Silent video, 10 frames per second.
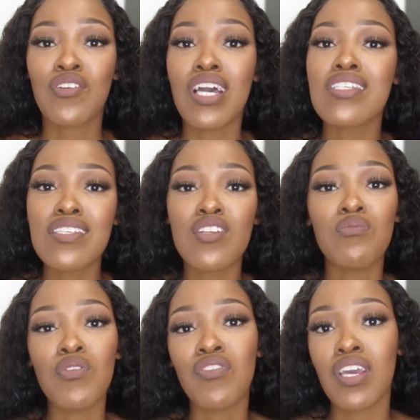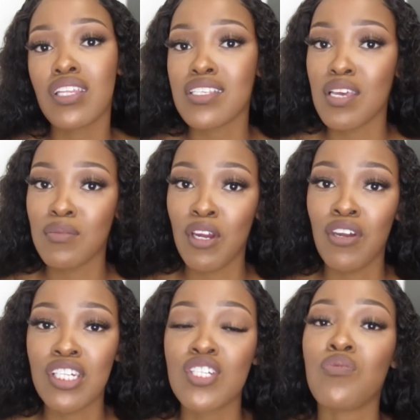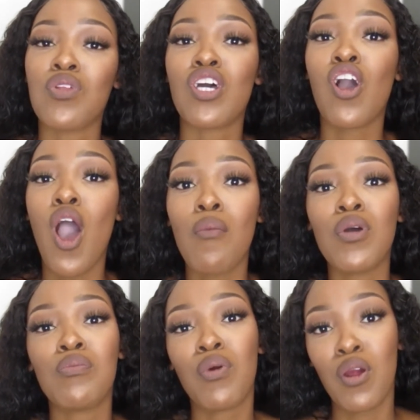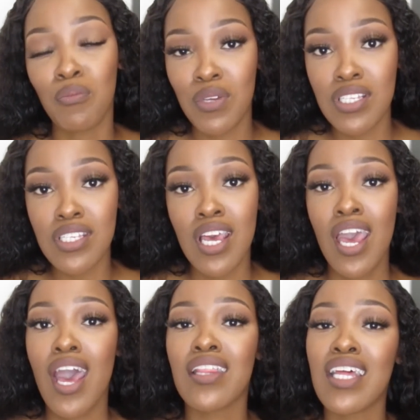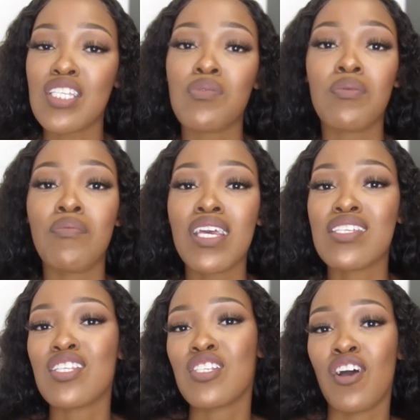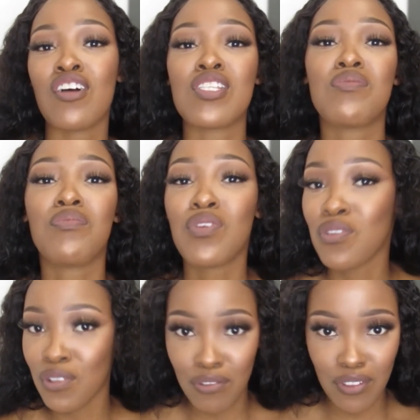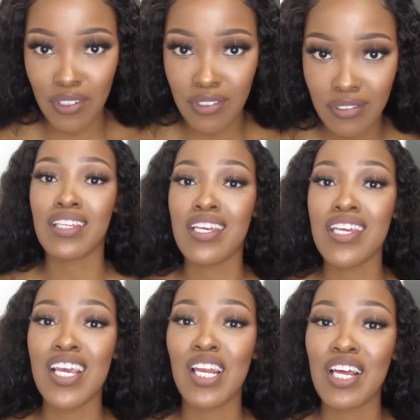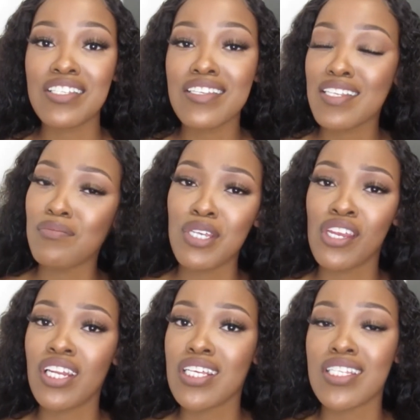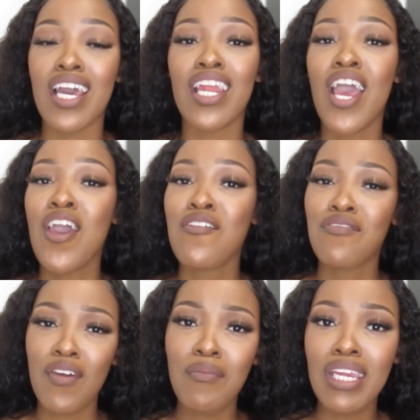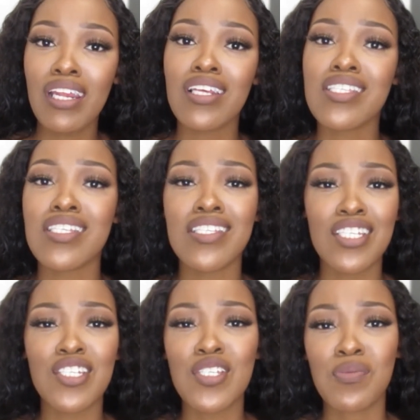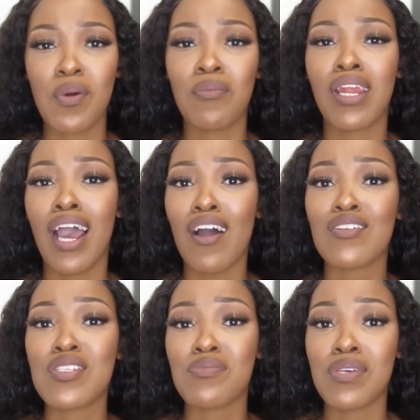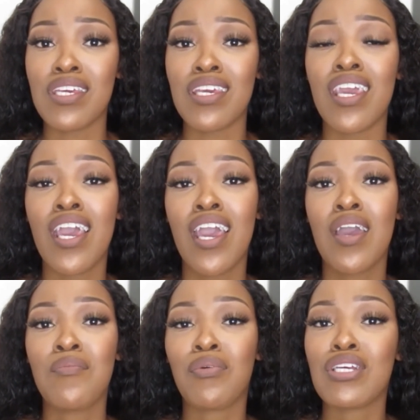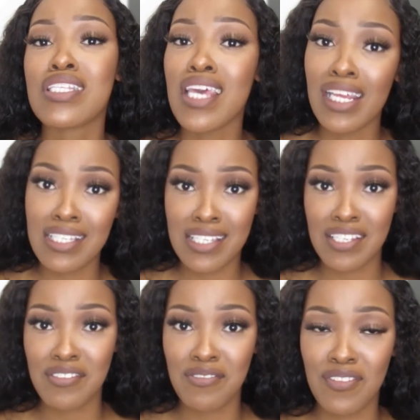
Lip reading: You guys are still moving in the same direction with a common purpose, and that's what makes the dance beautiful. The last assumption is that femininity teaches women how to be pretensive.